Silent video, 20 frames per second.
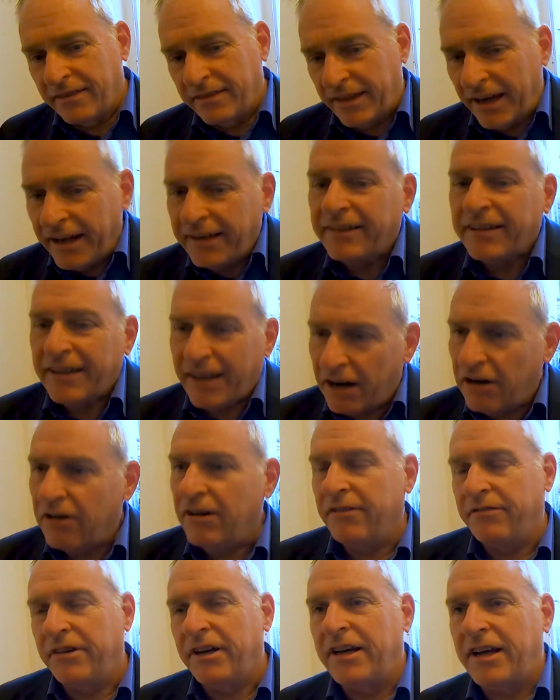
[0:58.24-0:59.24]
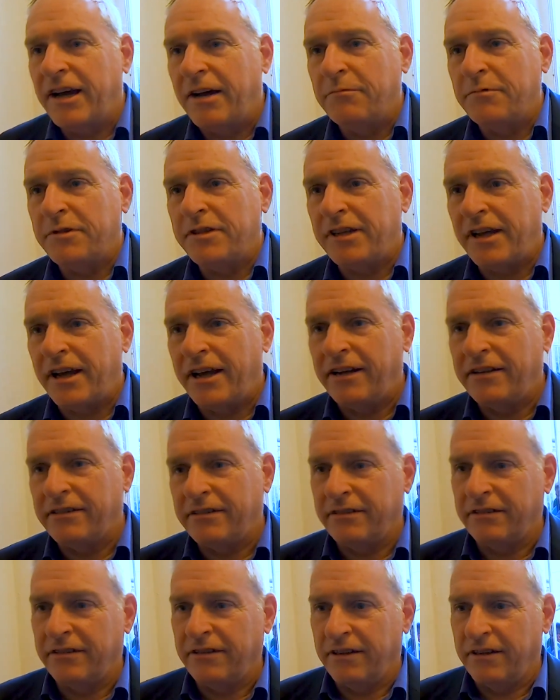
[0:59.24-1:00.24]
That, however, comes
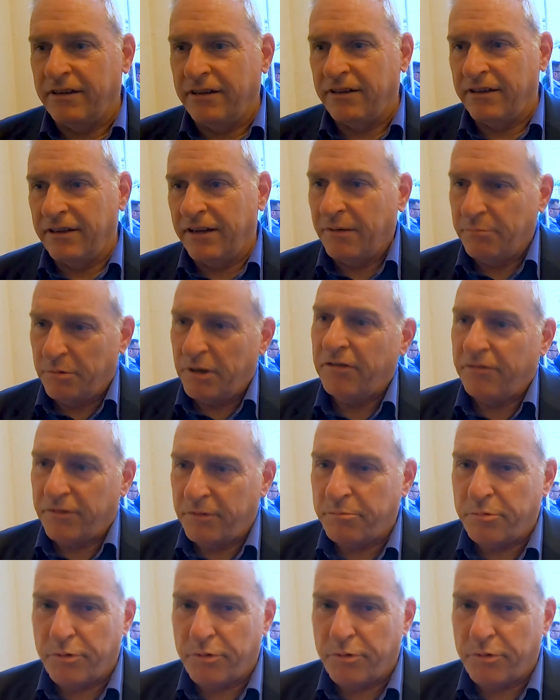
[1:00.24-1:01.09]
at a bit of a